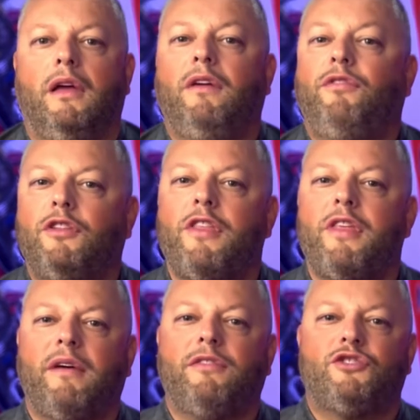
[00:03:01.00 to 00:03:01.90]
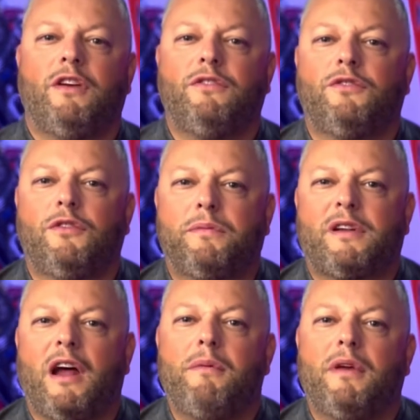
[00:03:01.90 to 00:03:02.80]
If you didn't have the chance to
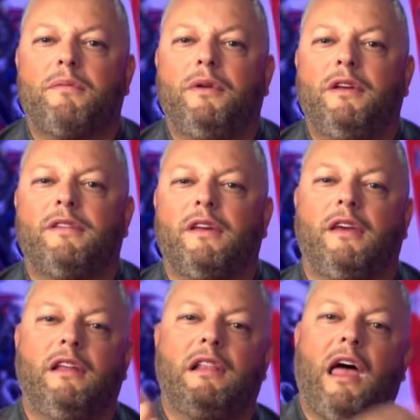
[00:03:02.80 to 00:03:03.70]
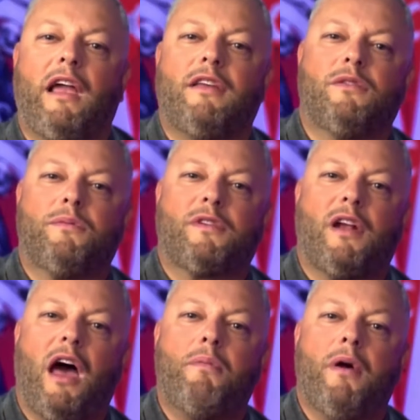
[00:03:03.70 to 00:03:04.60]
subscribe yet, please hit like and
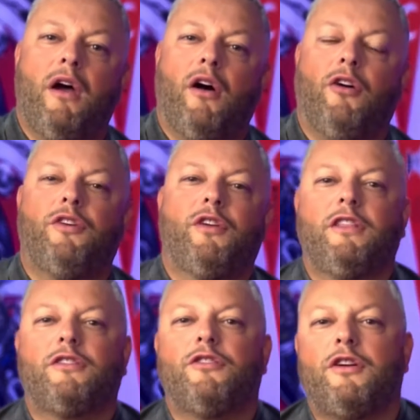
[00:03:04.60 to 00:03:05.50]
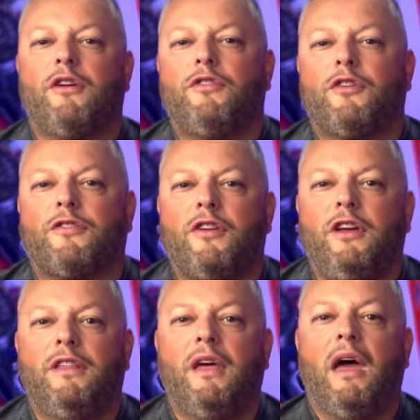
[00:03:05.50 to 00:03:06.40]
subscribe on the right corner of your
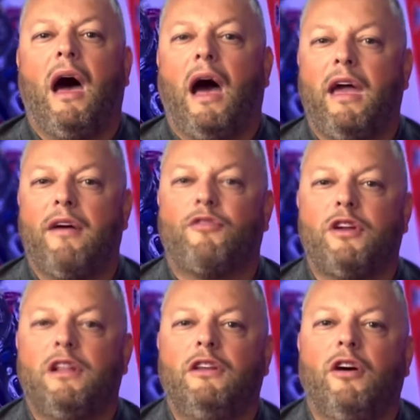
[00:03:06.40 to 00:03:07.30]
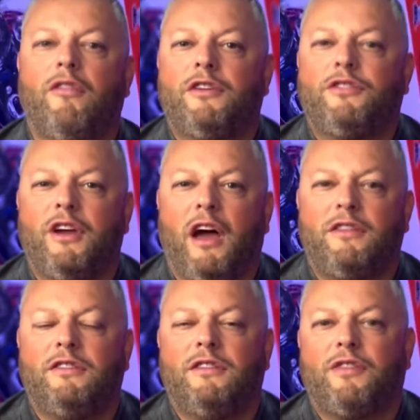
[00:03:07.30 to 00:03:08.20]
screen. I have currently over
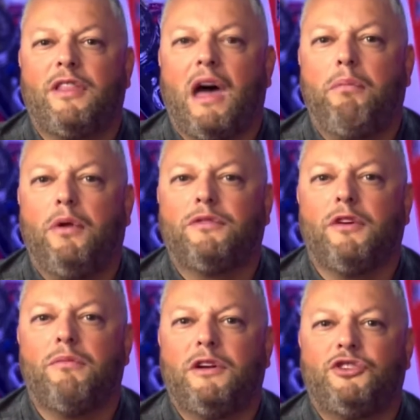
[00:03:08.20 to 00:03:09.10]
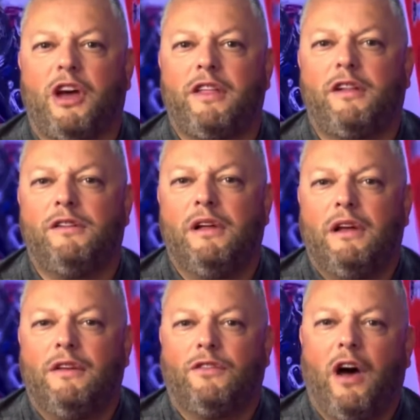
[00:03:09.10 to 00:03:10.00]
300 different uploads on my channel,
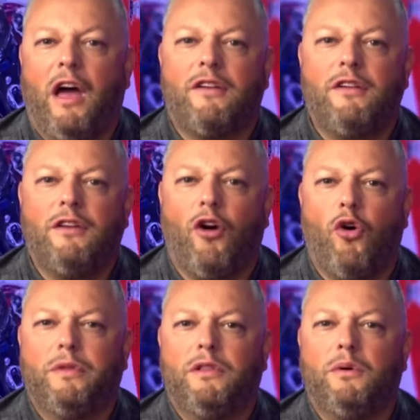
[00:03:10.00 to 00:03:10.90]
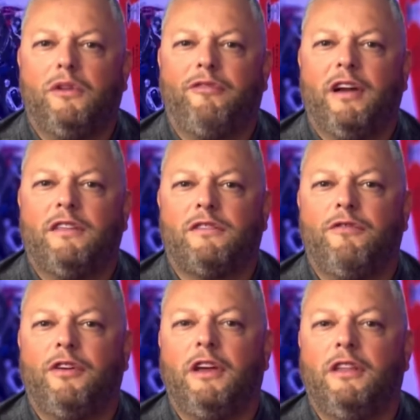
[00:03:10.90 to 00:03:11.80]
so I really hope that you will find
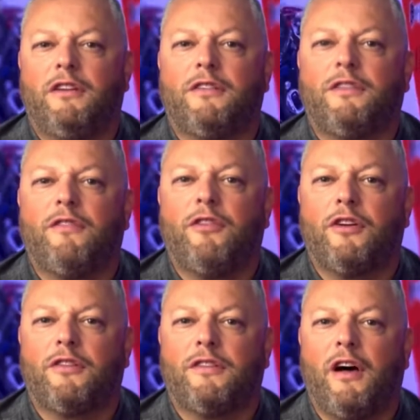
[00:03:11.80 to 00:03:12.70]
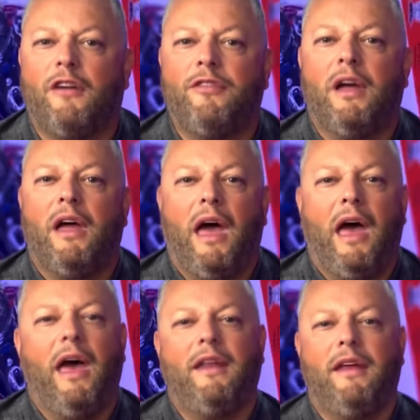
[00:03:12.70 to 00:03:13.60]
something interesting for yourself.
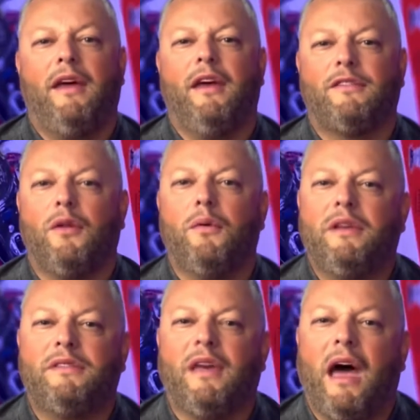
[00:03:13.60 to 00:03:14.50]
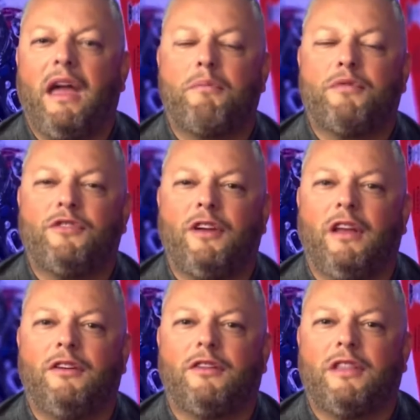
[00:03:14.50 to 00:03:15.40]
And as always, I
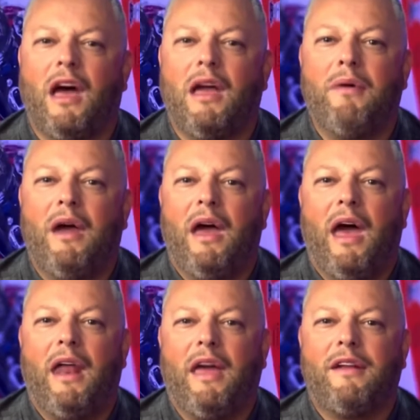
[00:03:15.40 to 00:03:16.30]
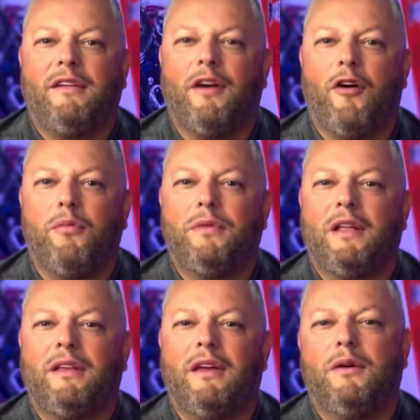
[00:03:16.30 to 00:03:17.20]
appreciate your time, and I really hope
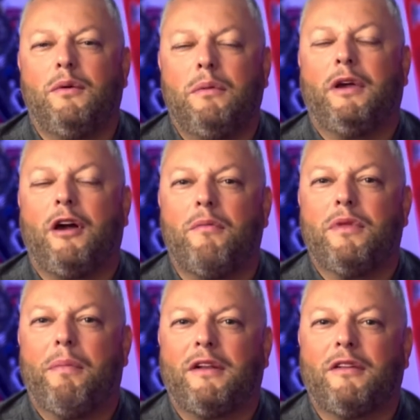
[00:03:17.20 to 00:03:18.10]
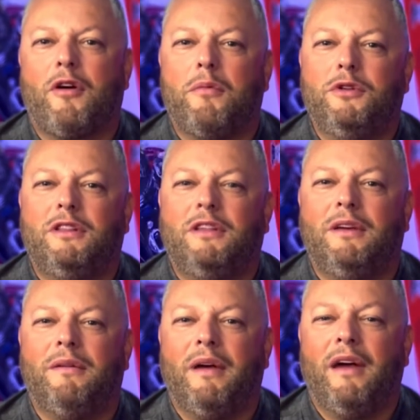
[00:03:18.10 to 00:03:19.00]
that you will become the part of
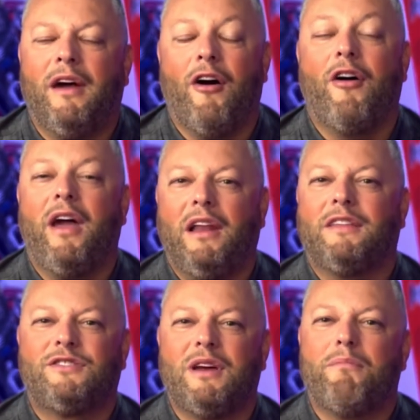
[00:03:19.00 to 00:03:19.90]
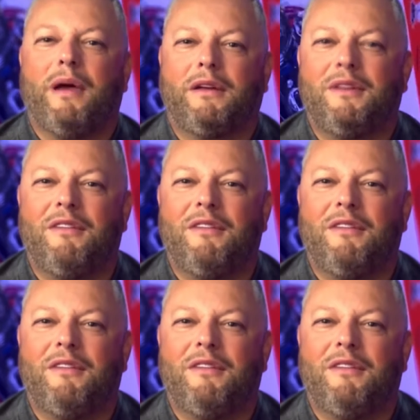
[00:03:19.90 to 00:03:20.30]
community. Okay, let's jump back to the